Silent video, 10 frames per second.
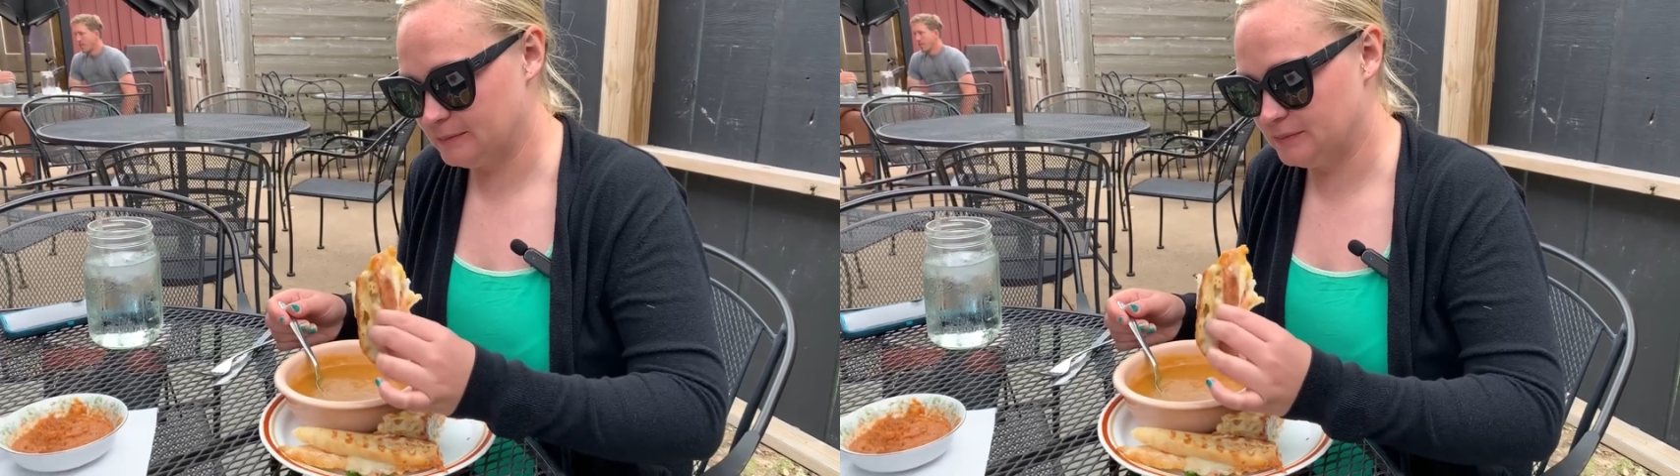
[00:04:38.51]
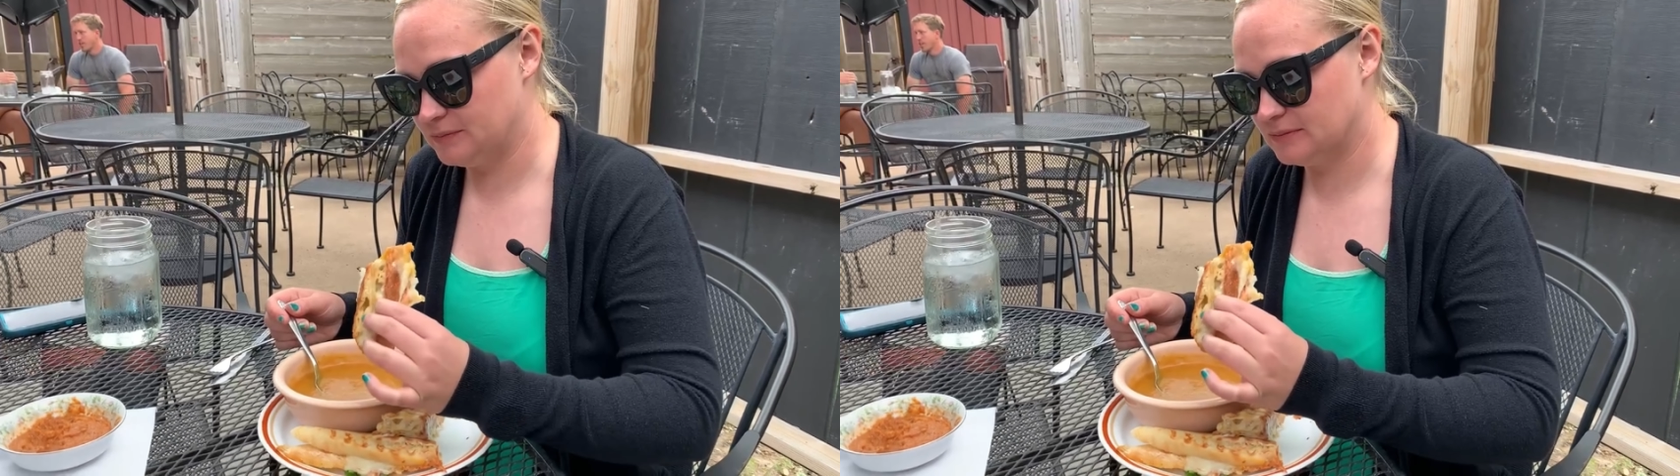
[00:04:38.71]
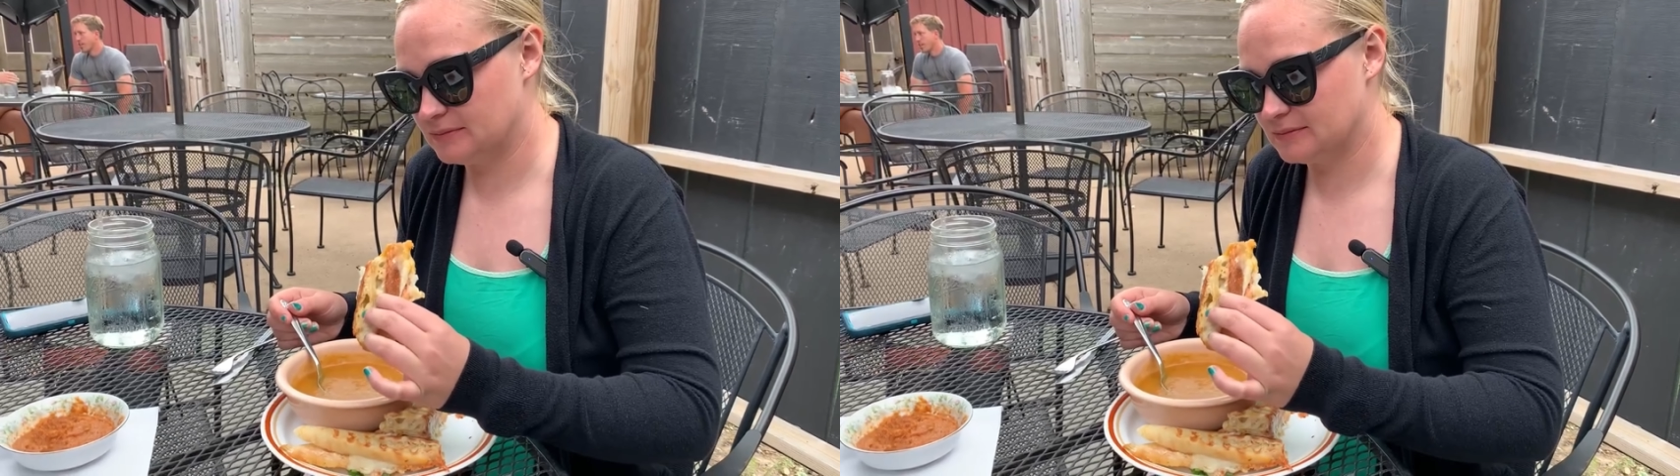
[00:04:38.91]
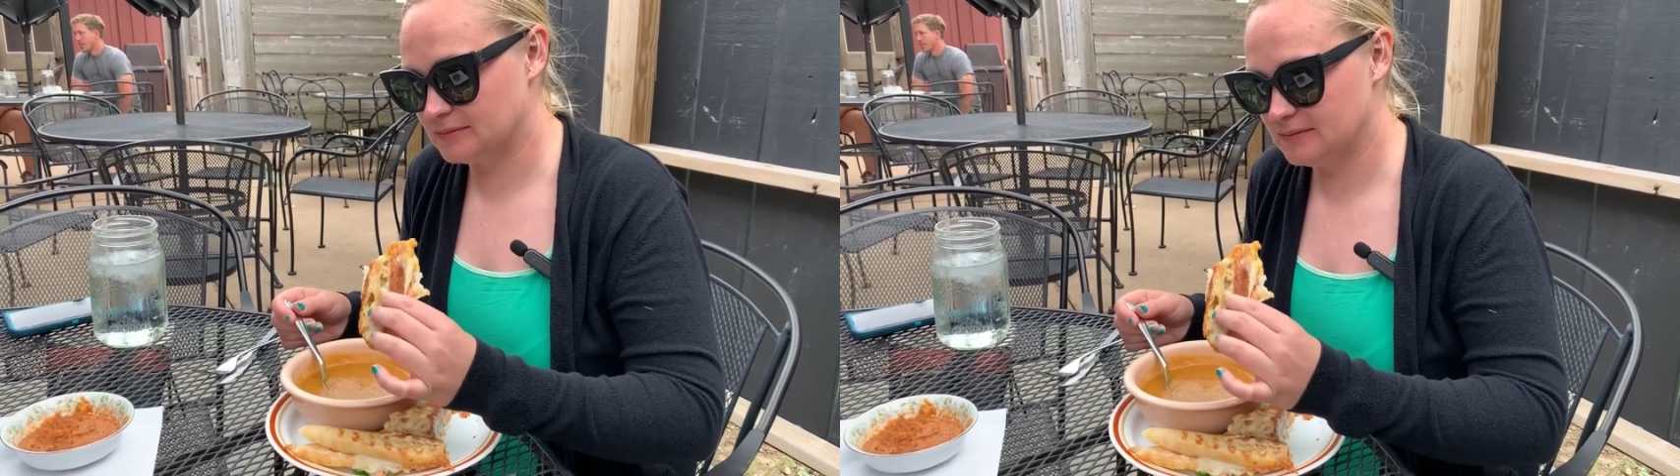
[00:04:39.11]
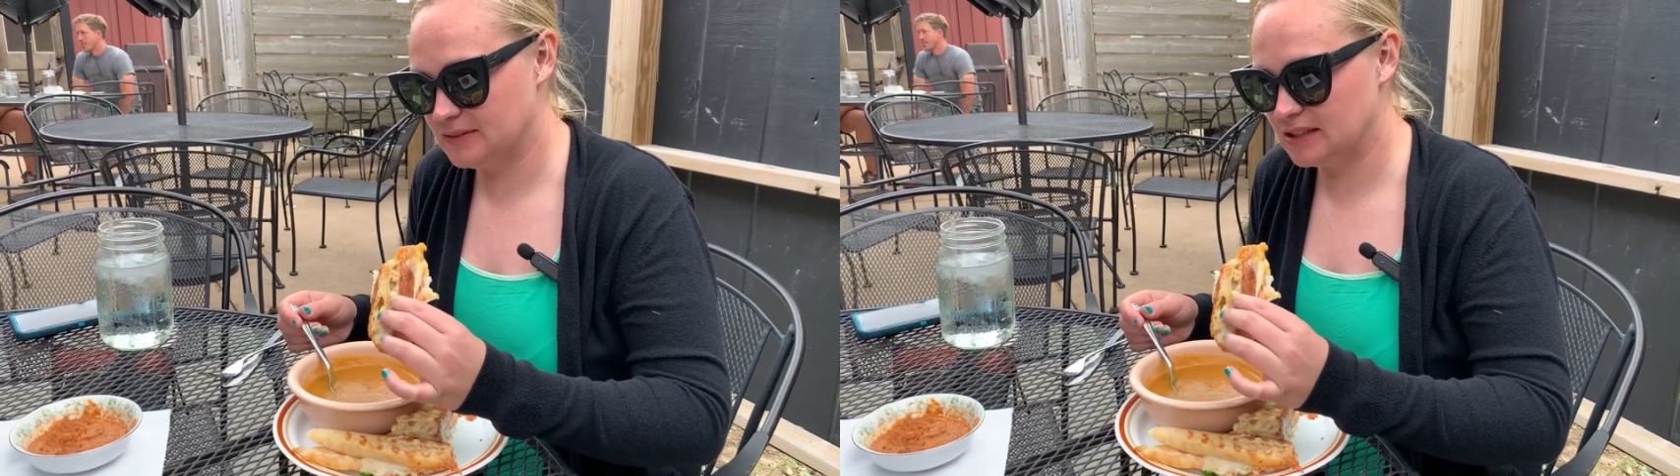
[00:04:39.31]
chowder or something.
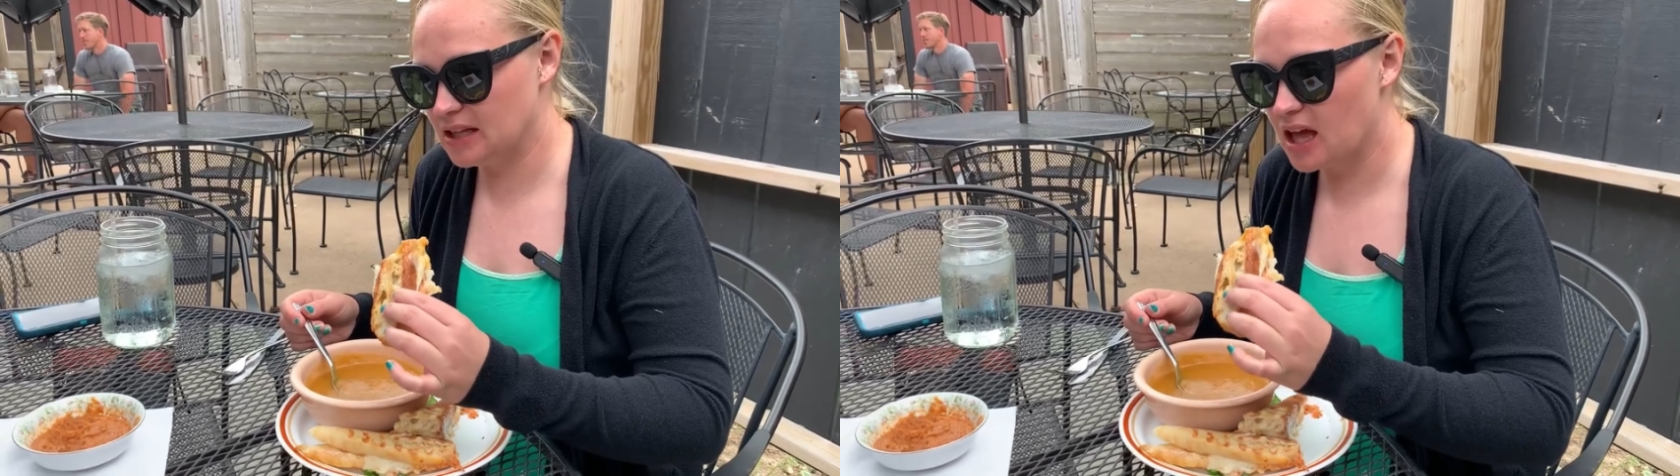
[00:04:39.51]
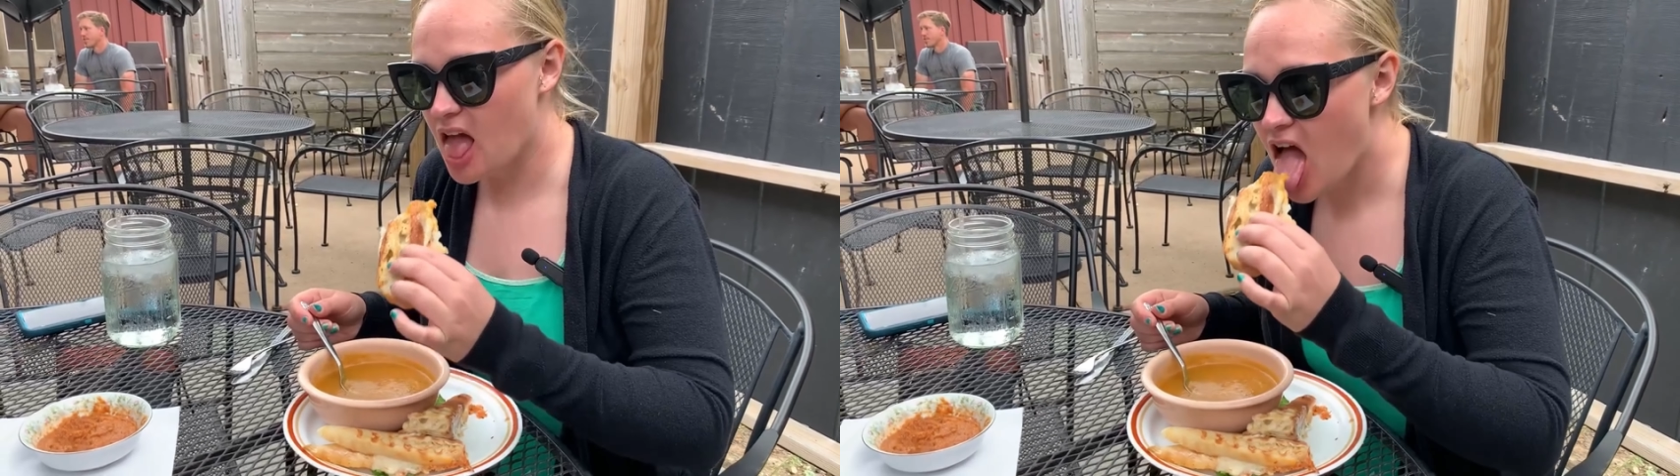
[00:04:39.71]
I would have never known